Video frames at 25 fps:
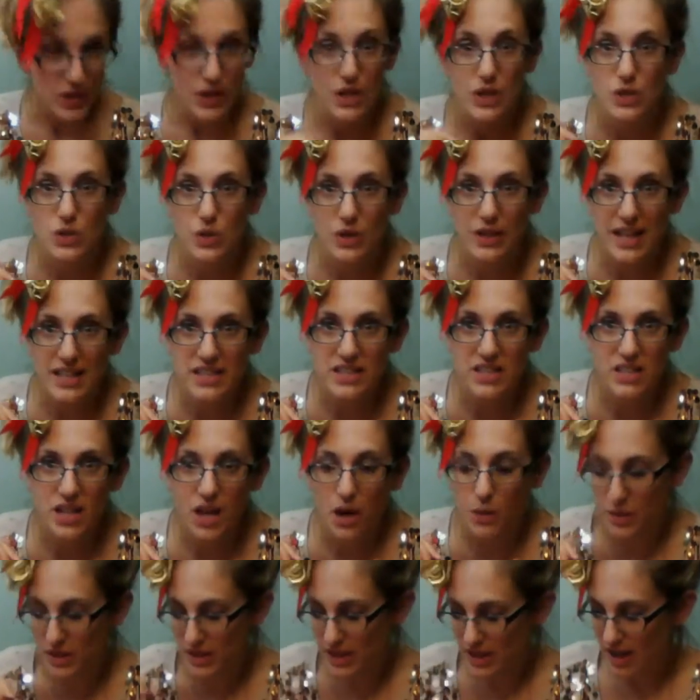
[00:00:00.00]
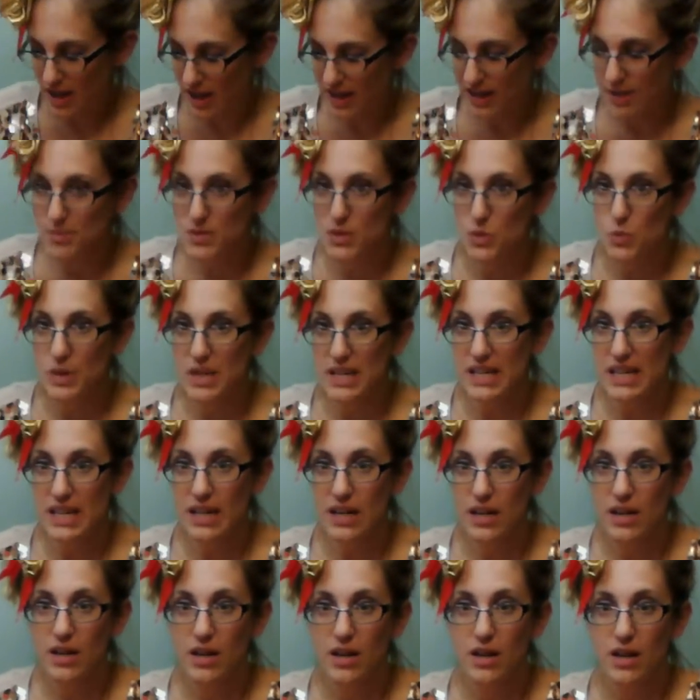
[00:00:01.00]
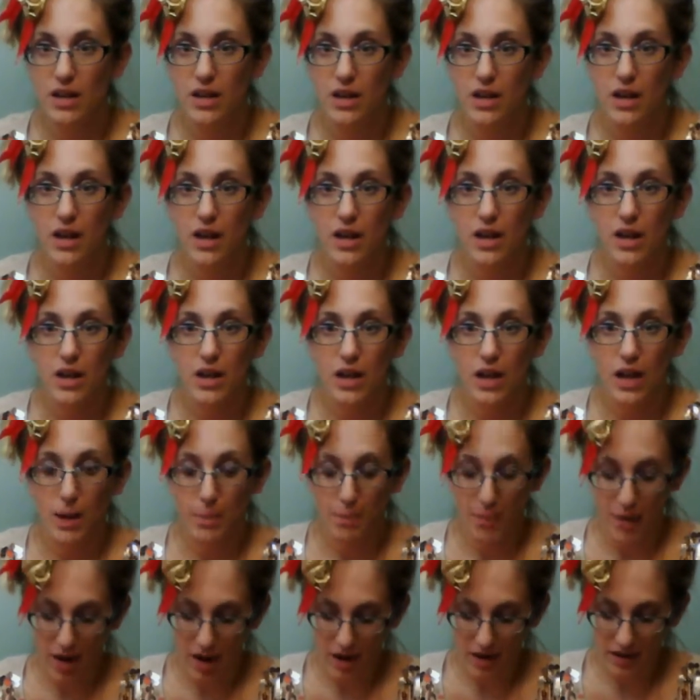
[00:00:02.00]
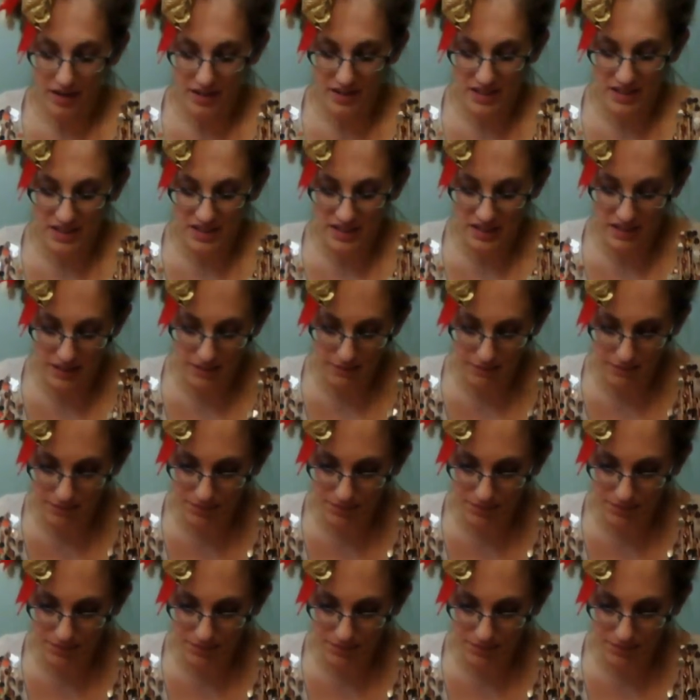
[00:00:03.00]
So let's start with the items. We need a box,